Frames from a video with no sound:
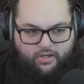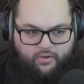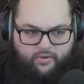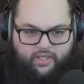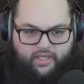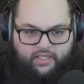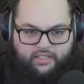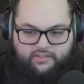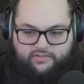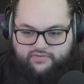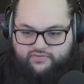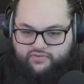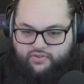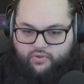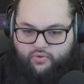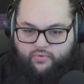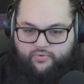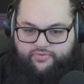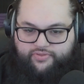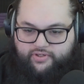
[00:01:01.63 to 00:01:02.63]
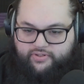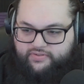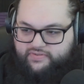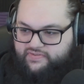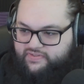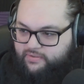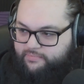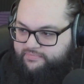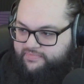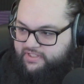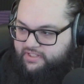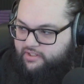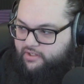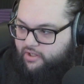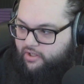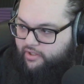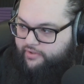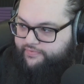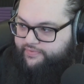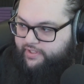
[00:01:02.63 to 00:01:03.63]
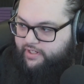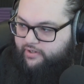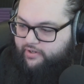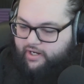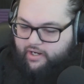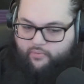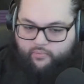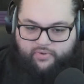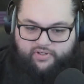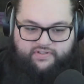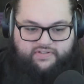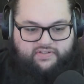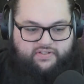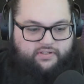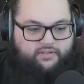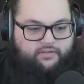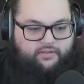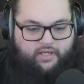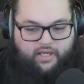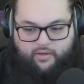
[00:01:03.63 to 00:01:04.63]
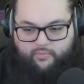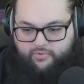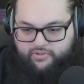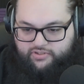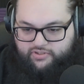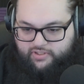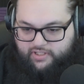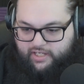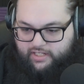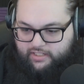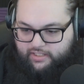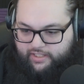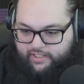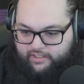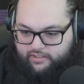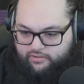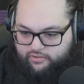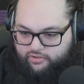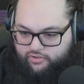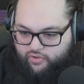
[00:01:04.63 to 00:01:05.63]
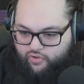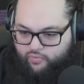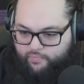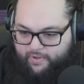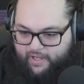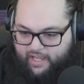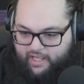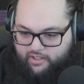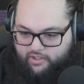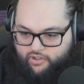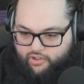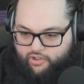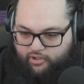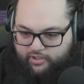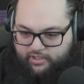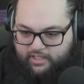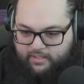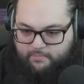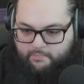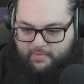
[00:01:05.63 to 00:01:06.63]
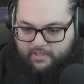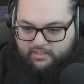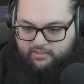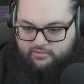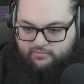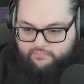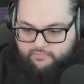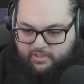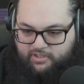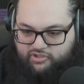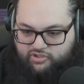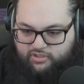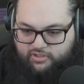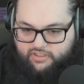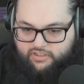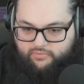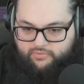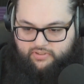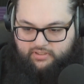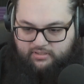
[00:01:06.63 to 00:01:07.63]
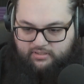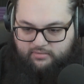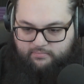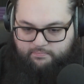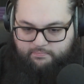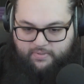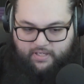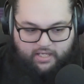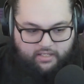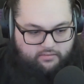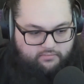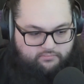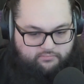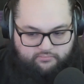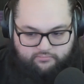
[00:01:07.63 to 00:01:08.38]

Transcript: Okay, so there's something on there I want to kind of like go back on and mention. Can we get back?